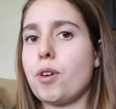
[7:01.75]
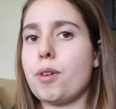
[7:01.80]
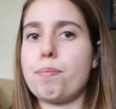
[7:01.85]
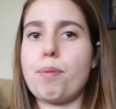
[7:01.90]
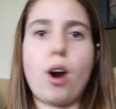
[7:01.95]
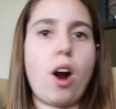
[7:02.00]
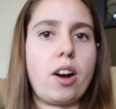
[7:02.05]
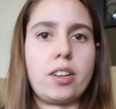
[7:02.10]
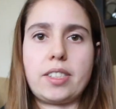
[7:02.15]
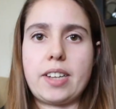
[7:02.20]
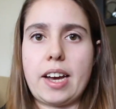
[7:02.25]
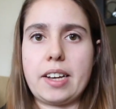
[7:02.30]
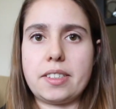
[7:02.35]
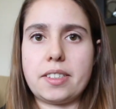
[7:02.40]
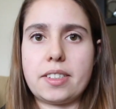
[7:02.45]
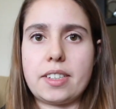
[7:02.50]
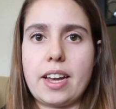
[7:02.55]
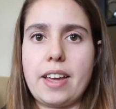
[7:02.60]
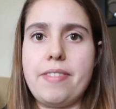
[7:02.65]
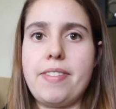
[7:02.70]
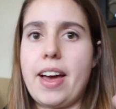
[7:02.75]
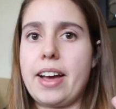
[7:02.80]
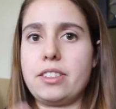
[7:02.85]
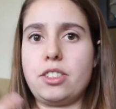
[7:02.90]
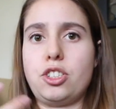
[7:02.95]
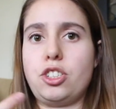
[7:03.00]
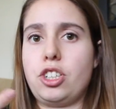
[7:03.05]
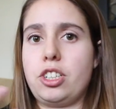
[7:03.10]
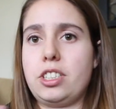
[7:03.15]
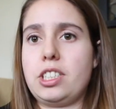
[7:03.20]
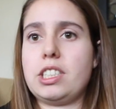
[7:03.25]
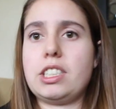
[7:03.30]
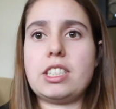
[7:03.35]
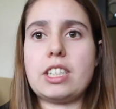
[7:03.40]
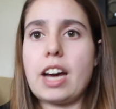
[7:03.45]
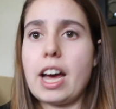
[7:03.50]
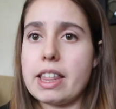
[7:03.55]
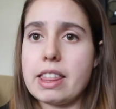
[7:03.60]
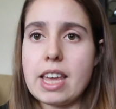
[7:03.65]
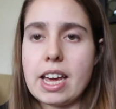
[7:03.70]
or processed. And that's
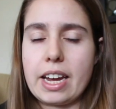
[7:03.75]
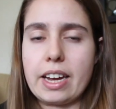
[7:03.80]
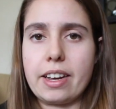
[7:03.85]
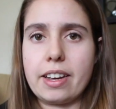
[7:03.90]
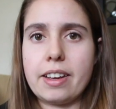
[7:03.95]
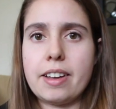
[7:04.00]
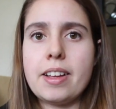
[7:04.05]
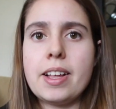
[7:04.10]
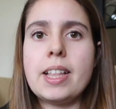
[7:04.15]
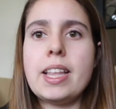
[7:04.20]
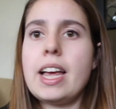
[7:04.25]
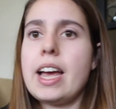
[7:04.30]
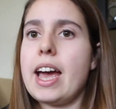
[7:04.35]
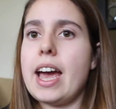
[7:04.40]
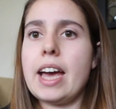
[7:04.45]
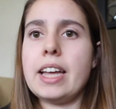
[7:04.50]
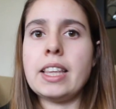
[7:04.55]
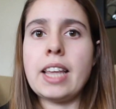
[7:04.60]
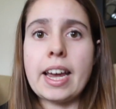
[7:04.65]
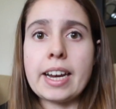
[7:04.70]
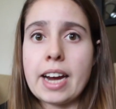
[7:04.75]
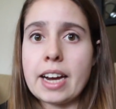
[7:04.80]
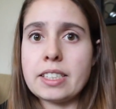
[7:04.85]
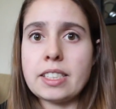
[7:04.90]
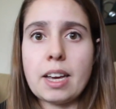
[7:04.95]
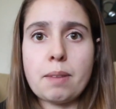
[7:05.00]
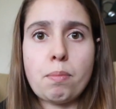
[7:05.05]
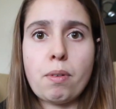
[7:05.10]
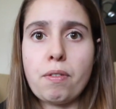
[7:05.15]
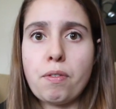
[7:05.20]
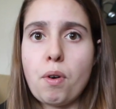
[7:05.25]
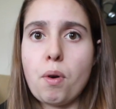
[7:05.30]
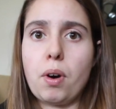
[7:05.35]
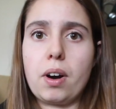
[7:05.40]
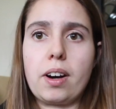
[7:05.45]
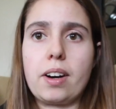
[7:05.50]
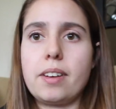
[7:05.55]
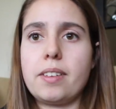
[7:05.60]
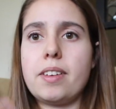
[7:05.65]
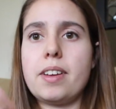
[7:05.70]
just a thing. And like I said
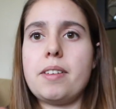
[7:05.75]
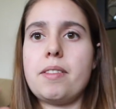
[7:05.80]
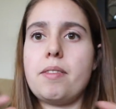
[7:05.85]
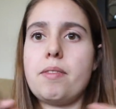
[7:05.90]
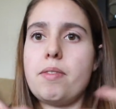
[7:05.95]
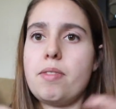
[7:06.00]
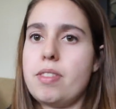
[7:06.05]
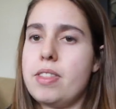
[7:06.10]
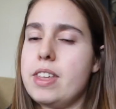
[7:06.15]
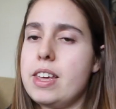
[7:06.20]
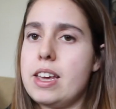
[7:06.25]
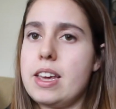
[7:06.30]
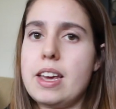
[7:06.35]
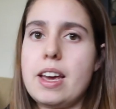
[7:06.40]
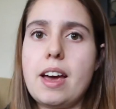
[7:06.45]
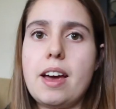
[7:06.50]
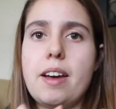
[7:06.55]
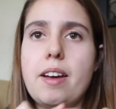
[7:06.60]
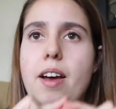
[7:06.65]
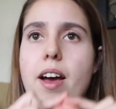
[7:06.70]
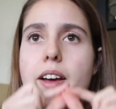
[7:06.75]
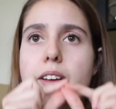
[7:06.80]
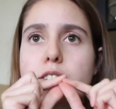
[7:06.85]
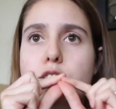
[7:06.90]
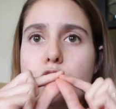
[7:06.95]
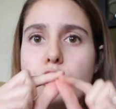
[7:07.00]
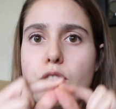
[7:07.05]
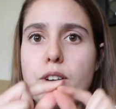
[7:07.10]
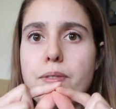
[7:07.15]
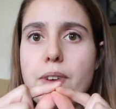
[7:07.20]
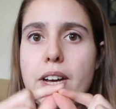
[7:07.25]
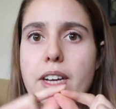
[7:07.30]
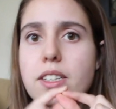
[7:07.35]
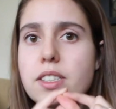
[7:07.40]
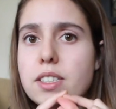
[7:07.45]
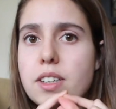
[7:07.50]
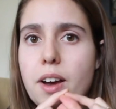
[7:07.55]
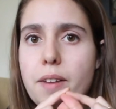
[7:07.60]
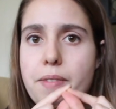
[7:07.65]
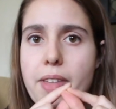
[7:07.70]
before, the
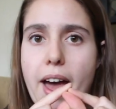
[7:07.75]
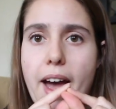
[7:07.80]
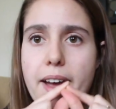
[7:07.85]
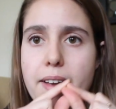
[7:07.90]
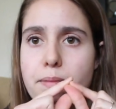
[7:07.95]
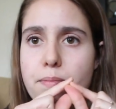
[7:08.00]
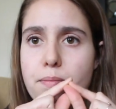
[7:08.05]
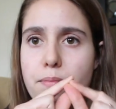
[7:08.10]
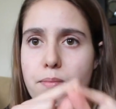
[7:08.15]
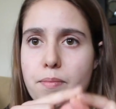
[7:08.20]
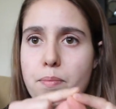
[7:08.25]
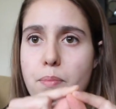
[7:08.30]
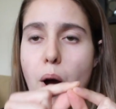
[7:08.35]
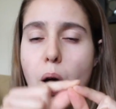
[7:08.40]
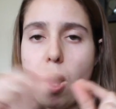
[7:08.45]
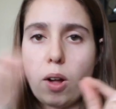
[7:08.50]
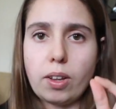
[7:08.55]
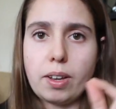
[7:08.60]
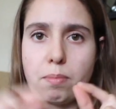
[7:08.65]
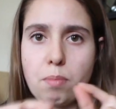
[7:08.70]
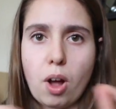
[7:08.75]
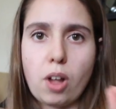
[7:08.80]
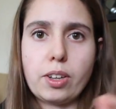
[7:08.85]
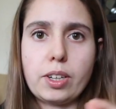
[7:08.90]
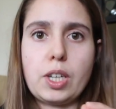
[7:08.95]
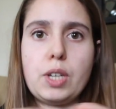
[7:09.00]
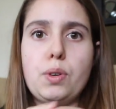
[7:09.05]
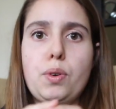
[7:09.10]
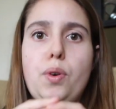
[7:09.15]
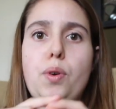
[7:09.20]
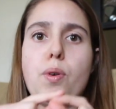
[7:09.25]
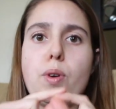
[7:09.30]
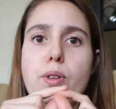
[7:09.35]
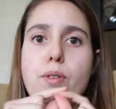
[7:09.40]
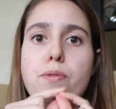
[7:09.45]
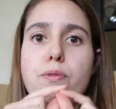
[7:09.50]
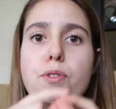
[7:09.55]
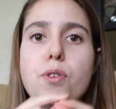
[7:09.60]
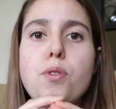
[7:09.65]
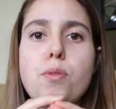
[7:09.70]
surface of that pollen molecule or
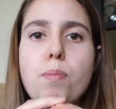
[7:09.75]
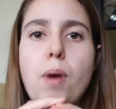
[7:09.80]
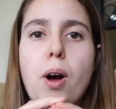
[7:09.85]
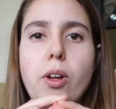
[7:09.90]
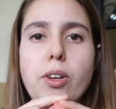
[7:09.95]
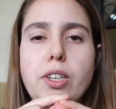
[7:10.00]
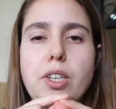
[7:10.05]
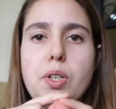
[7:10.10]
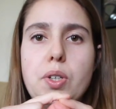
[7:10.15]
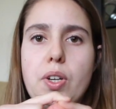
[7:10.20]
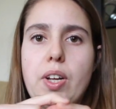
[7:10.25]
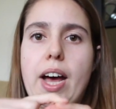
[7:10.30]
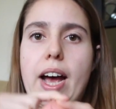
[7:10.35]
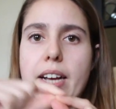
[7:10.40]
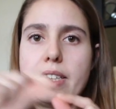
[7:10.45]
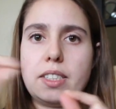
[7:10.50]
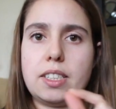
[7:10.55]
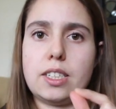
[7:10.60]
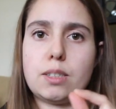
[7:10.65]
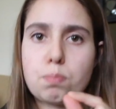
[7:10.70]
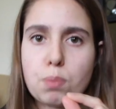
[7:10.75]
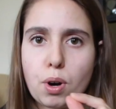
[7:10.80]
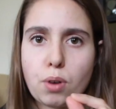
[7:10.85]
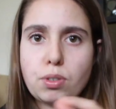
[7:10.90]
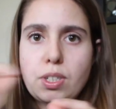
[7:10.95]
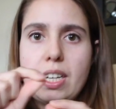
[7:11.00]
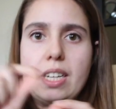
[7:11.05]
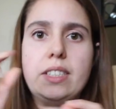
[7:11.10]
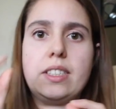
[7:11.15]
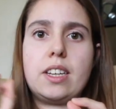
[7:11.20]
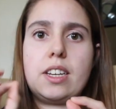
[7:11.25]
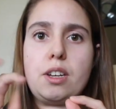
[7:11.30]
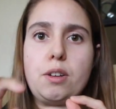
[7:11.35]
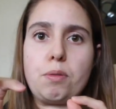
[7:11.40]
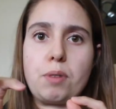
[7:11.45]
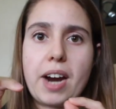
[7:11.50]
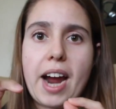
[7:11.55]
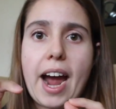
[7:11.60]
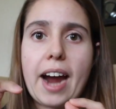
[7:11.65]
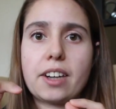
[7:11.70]
the food molecule has these proteins that
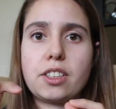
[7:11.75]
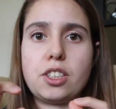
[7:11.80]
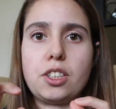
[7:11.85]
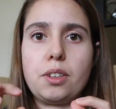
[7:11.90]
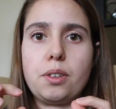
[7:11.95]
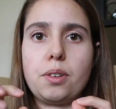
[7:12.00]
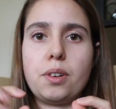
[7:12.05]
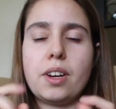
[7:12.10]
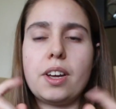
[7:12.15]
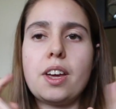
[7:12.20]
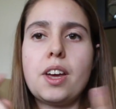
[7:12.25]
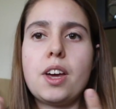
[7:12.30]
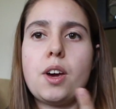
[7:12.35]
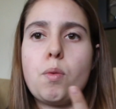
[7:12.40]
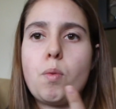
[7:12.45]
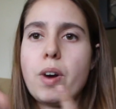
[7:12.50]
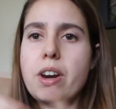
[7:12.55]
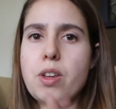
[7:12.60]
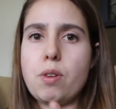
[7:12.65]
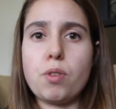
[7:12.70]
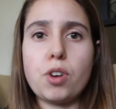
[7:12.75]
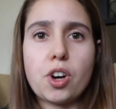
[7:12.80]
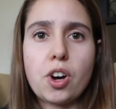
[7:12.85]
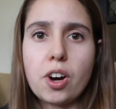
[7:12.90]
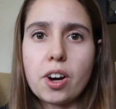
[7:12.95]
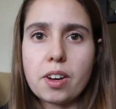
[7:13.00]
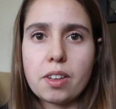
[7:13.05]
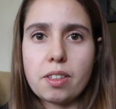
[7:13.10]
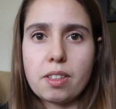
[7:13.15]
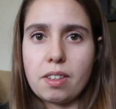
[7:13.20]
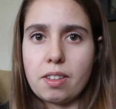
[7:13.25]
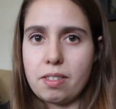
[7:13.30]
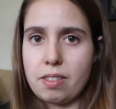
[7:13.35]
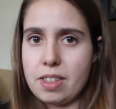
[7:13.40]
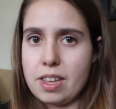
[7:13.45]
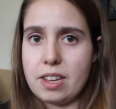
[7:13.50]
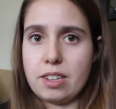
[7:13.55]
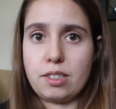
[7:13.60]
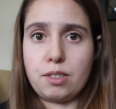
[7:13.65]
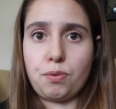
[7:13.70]
you react to. When you cook
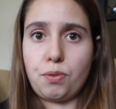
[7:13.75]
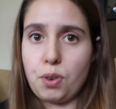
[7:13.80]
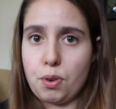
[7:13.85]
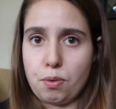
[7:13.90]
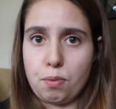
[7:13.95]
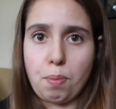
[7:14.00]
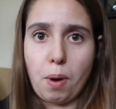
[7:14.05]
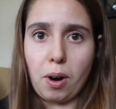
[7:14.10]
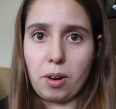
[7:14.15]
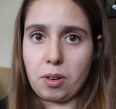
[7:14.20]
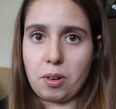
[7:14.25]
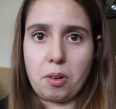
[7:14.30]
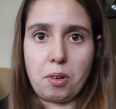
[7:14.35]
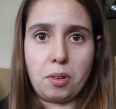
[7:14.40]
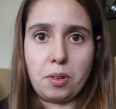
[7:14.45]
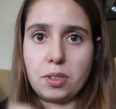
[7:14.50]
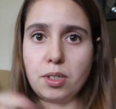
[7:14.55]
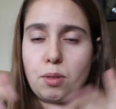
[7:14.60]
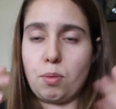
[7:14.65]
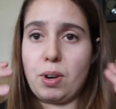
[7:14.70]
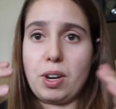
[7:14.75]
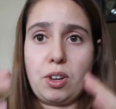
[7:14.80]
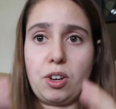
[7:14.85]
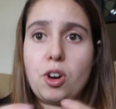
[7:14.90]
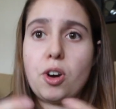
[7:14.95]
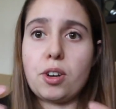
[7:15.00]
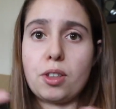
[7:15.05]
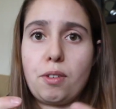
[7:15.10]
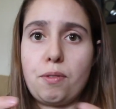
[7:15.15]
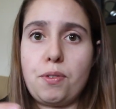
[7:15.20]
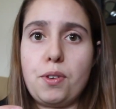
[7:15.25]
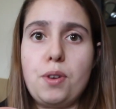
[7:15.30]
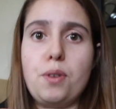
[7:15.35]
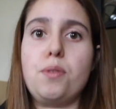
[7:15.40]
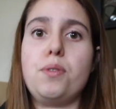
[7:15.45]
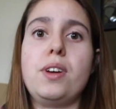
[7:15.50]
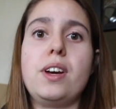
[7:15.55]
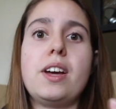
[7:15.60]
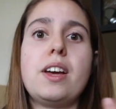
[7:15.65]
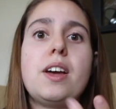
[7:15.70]
these food particles, or when you cook the
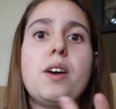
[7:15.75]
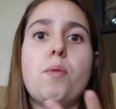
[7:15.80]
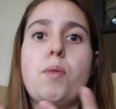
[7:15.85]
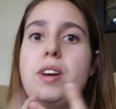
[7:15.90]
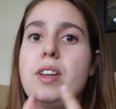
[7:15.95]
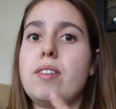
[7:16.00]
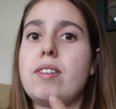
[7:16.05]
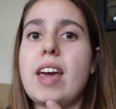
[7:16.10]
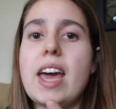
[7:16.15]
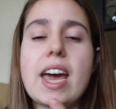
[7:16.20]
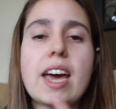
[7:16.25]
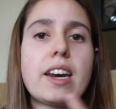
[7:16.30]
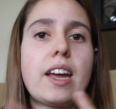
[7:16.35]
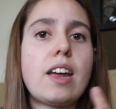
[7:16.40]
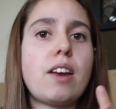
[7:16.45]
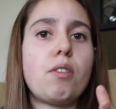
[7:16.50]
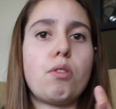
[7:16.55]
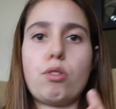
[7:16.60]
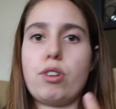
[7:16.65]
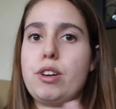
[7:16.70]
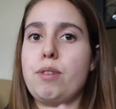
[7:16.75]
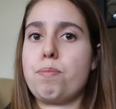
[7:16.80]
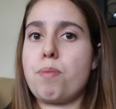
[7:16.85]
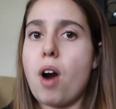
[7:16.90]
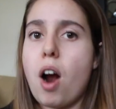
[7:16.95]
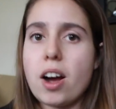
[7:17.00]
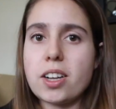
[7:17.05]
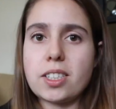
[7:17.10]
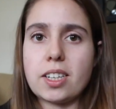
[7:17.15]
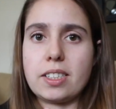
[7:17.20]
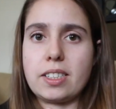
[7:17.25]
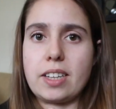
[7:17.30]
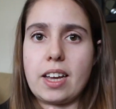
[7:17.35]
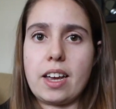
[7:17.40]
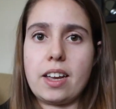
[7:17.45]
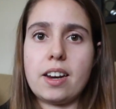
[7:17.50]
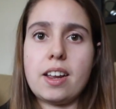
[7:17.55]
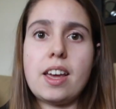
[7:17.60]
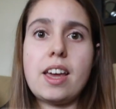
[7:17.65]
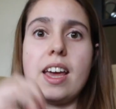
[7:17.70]
food, when you can it or you process
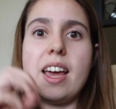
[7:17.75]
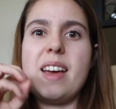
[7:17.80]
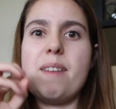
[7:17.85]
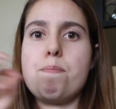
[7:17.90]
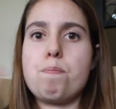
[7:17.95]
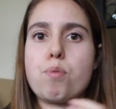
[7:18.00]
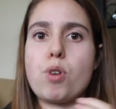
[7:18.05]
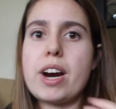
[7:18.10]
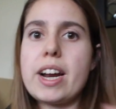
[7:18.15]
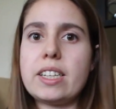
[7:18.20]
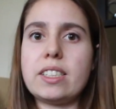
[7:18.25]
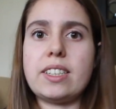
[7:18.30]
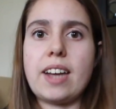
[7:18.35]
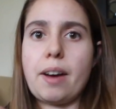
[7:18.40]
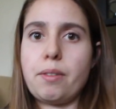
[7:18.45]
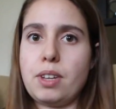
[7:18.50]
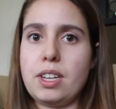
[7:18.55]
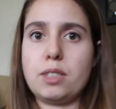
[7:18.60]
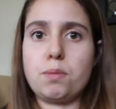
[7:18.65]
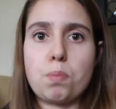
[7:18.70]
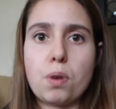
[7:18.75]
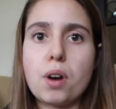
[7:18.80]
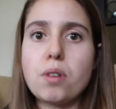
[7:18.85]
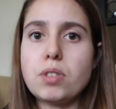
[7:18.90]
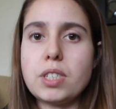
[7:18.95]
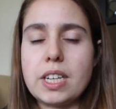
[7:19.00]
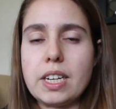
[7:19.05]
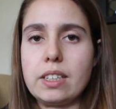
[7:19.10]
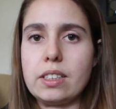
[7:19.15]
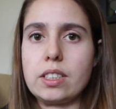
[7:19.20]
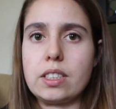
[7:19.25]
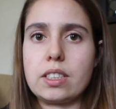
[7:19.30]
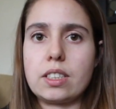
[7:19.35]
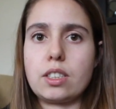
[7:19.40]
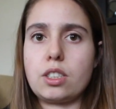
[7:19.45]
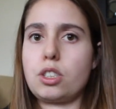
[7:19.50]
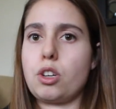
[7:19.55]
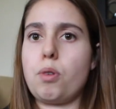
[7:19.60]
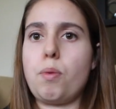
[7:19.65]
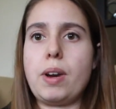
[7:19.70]
it, it breaks down these proteins.
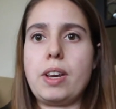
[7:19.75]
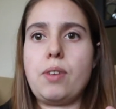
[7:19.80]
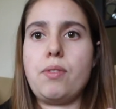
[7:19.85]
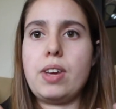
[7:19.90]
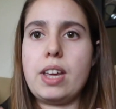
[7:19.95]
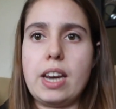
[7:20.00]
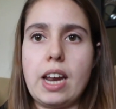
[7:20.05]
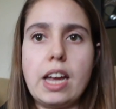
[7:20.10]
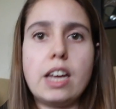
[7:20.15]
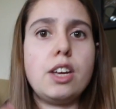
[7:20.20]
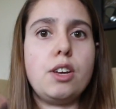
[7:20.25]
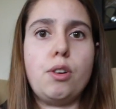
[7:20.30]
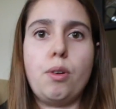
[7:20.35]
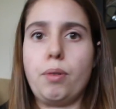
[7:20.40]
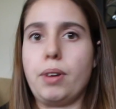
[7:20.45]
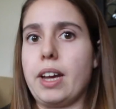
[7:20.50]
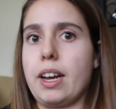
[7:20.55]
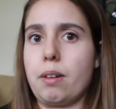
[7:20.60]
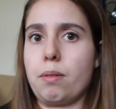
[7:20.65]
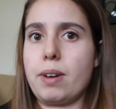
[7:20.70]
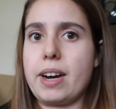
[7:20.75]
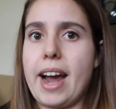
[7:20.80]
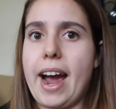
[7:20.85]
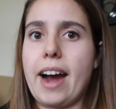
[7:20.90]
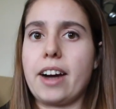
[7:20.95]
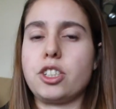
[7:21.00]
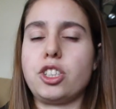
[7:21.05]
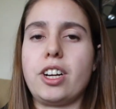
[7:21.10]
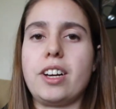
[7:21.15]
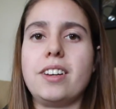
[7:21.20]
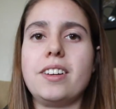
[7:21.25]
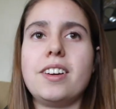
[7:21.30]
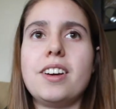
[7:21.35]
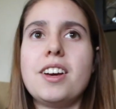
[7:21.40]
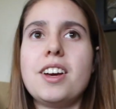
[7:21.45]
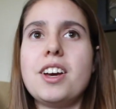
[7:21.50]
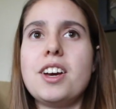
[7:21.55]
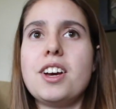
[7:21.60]
So when you eat it, you don't get a reaction.